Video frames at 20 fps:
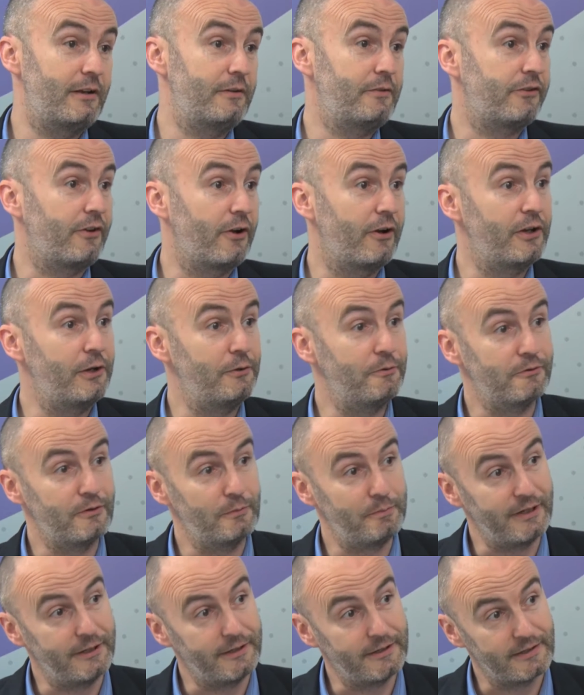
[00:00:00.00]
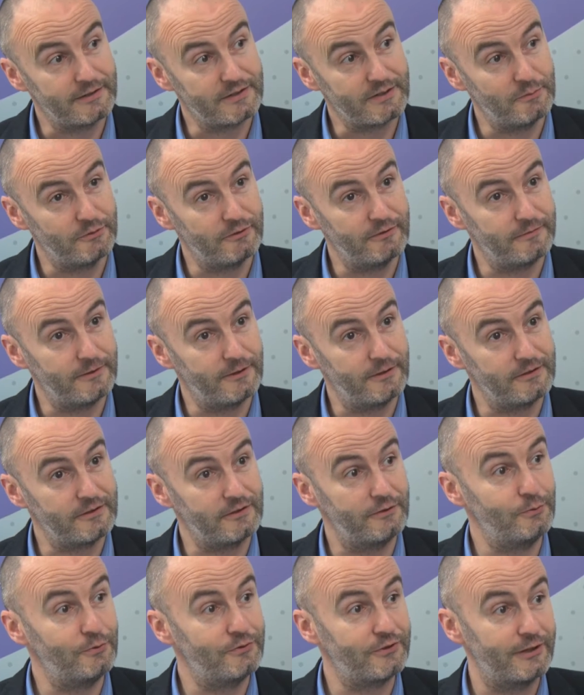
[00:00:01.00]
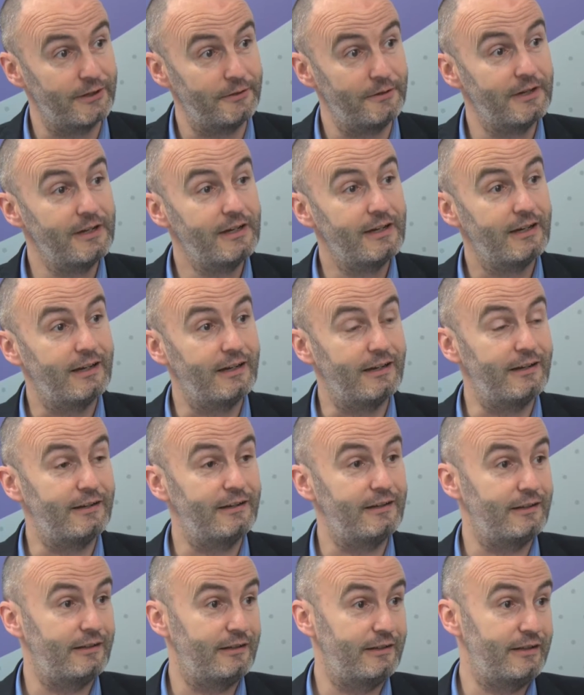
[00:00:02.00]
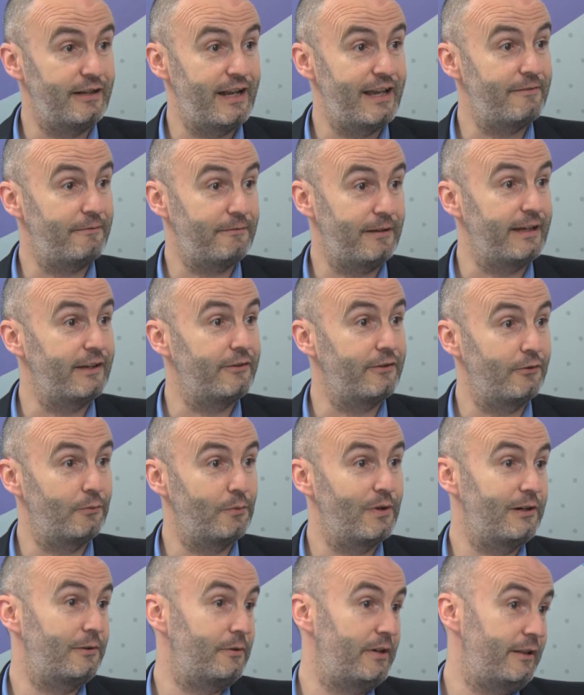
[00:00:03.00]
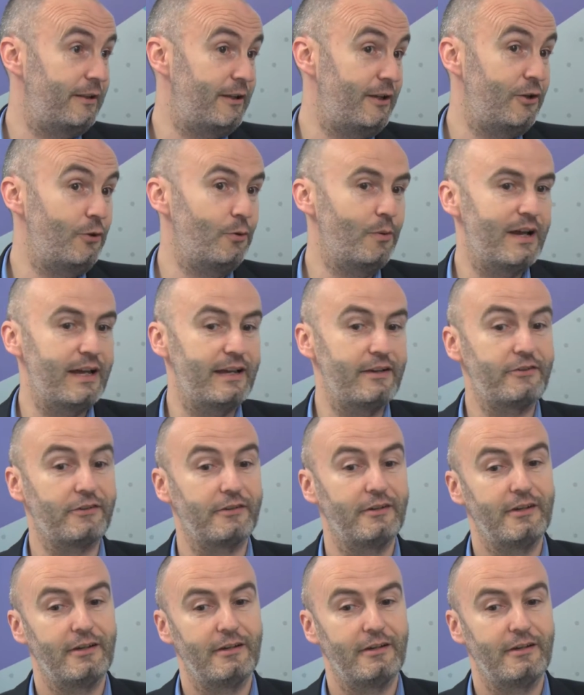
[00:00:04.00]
Sky, who are a big customer of ours, and also Netflix as well in the US,